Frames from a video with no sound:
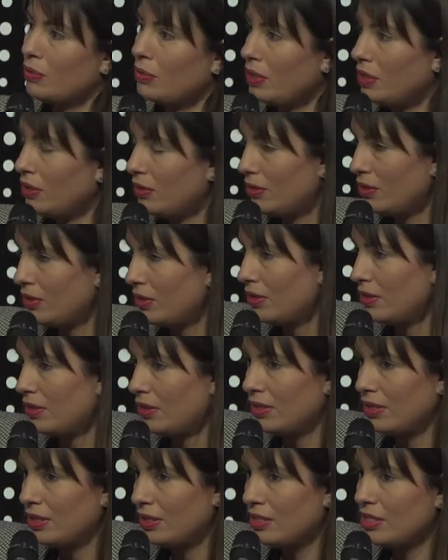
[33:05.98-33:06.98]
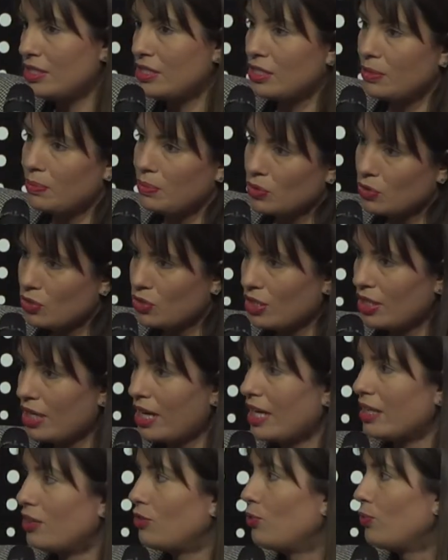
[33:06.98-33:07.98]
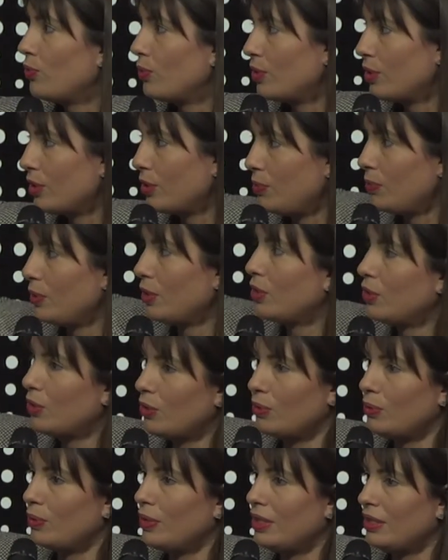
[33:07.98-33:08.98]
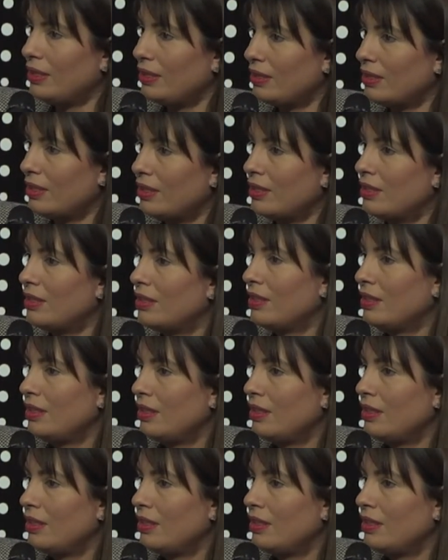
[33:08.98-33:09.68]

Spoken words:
in the distribution network, we go in the